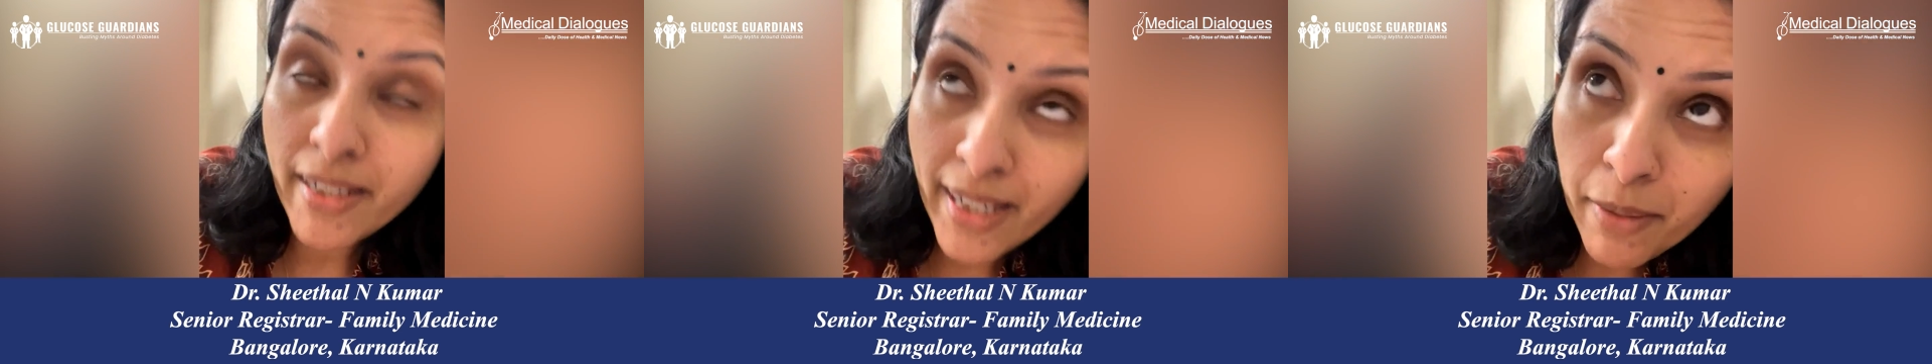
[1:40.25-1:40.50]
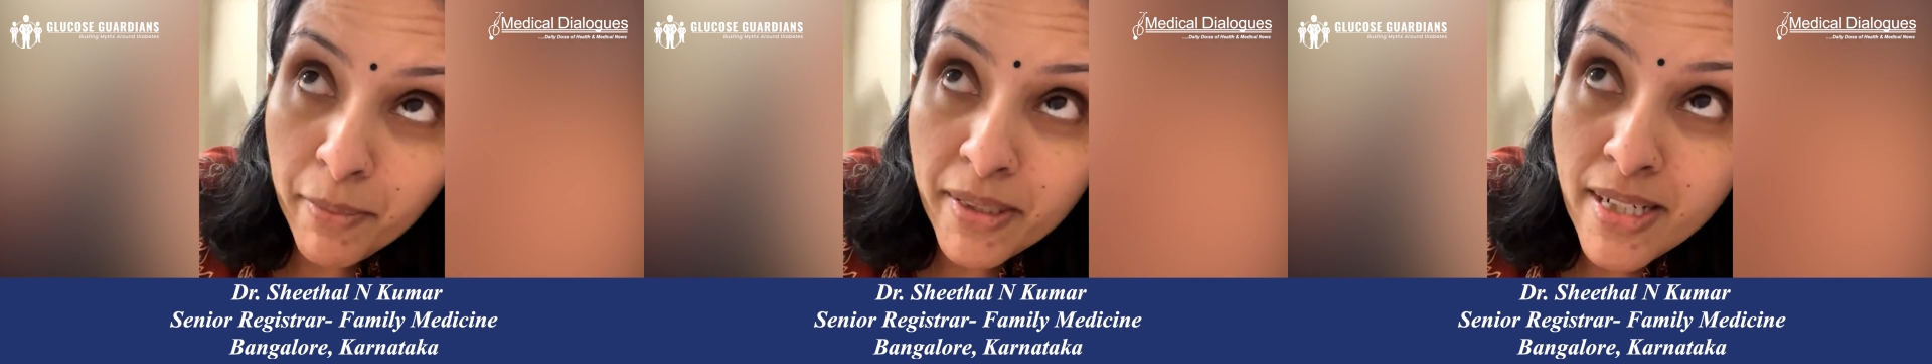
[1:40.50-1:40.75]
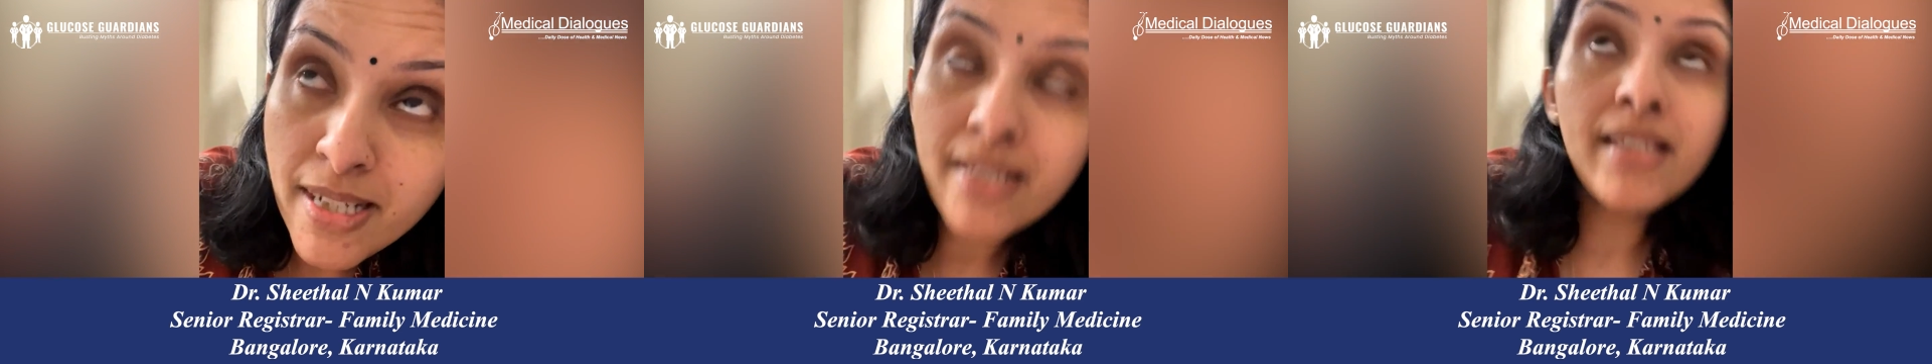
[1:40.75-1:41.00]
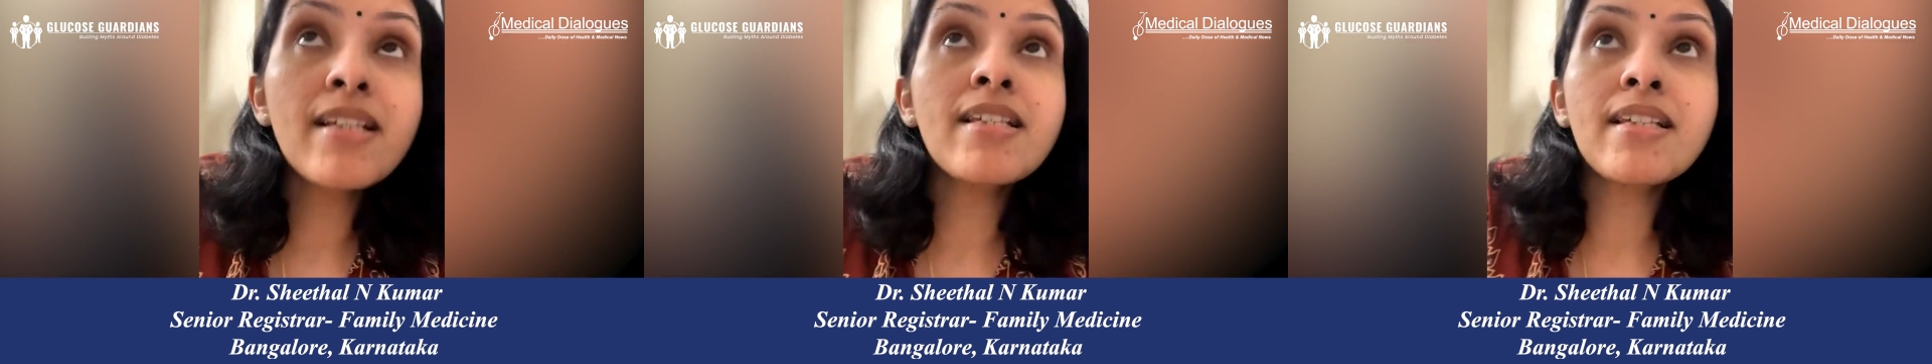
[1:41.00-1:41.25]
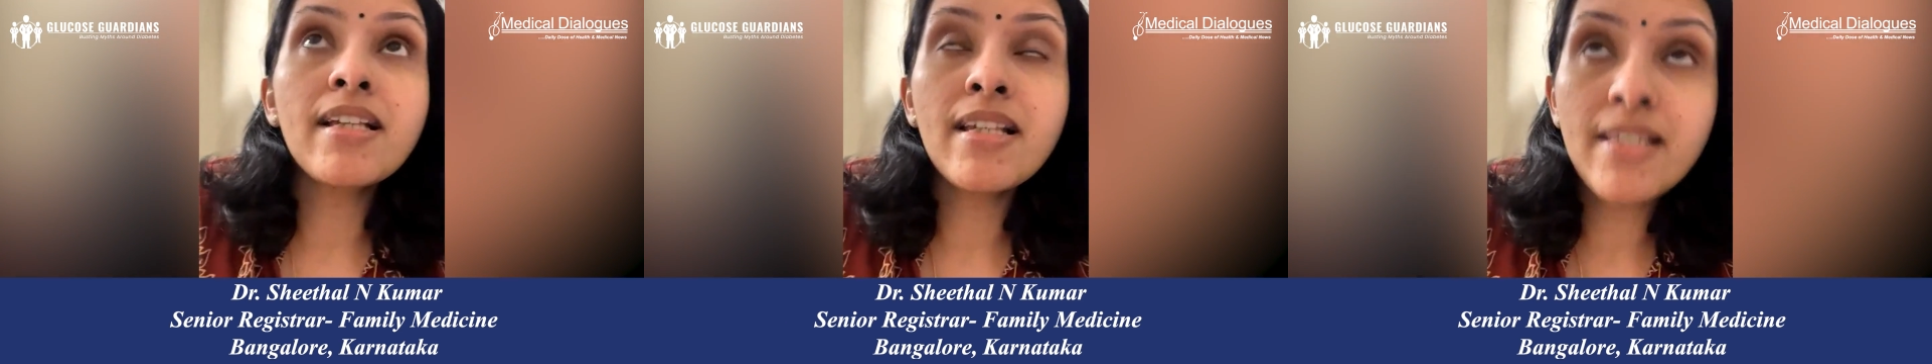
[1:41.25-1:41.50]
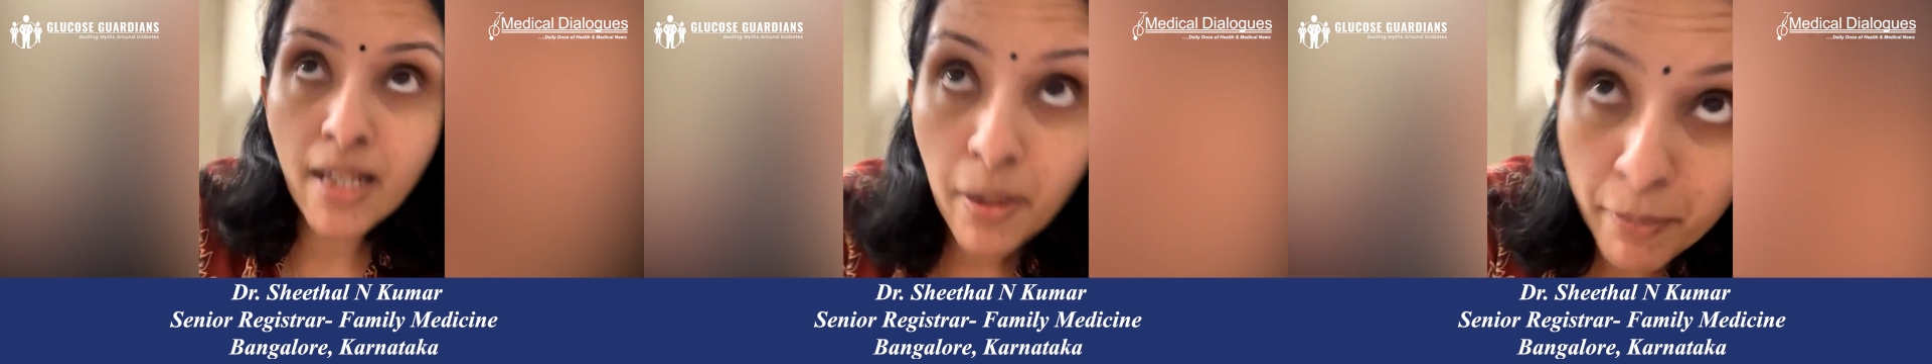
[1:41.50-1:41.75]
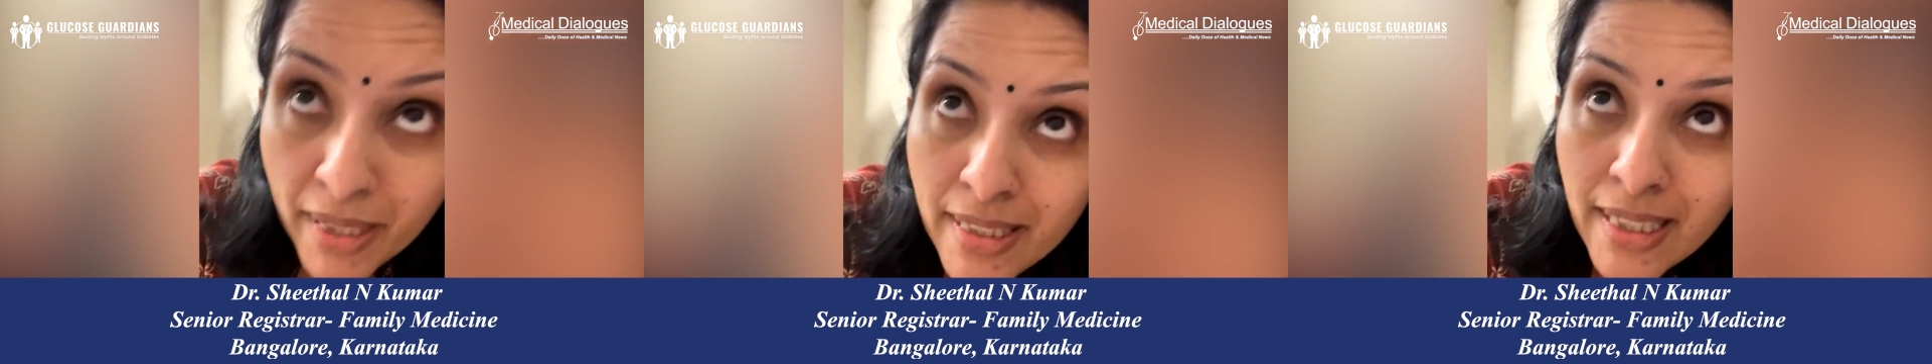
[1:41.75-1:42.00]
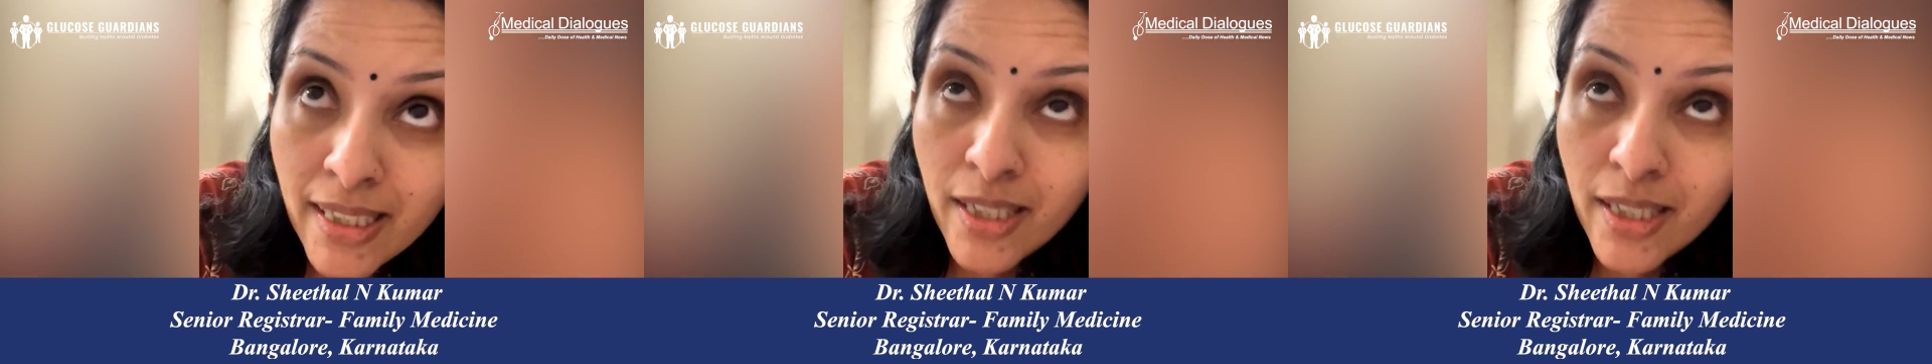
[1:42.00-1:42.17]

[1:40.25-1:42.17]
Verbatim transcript: diabetes. This is a myth.